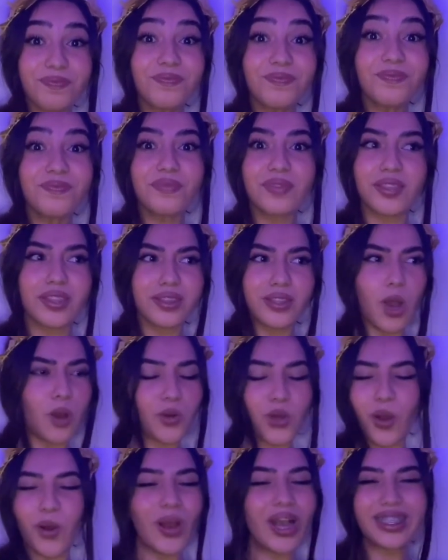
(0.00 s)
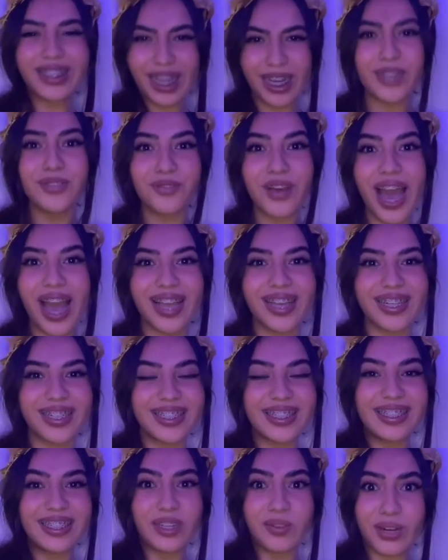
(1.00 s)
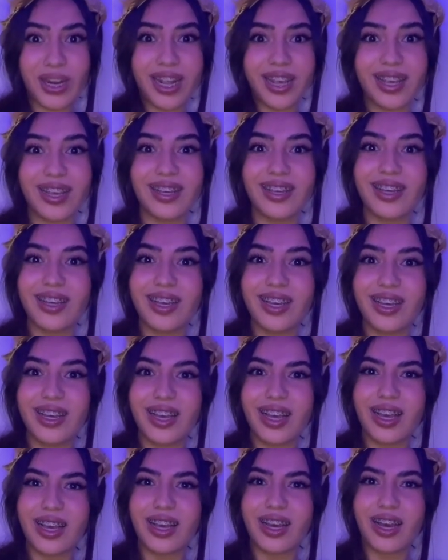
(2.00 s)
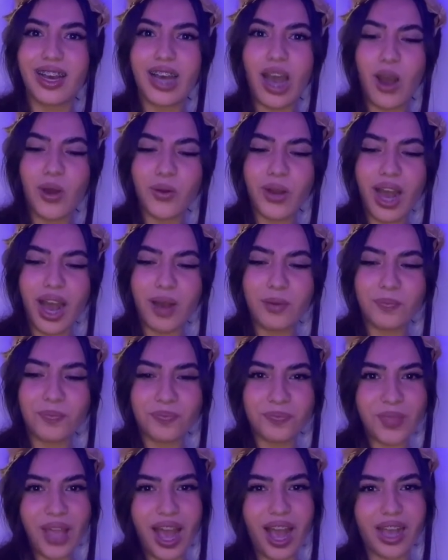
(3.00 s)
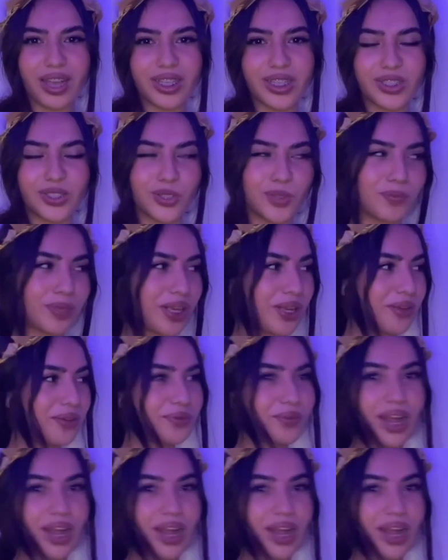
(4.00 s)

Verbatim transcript: no, no, I said it's fine, really. Now, um, uh, excuse me, but.